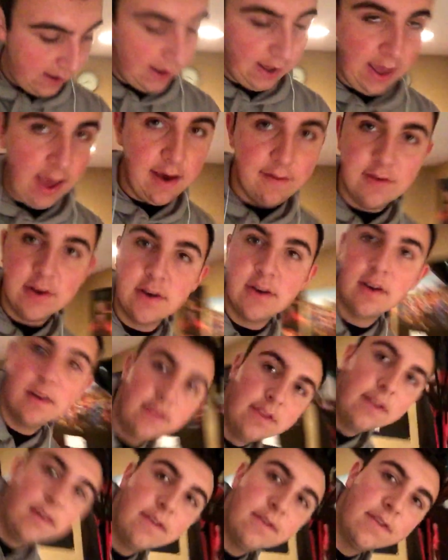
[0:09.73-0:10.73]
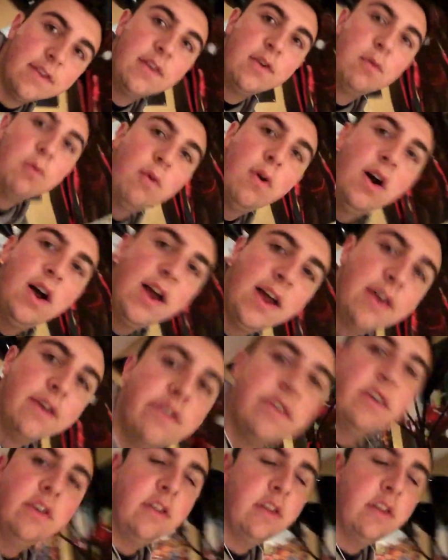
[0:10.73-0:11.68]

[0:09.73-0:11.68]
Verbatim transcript: I haven't done this in a while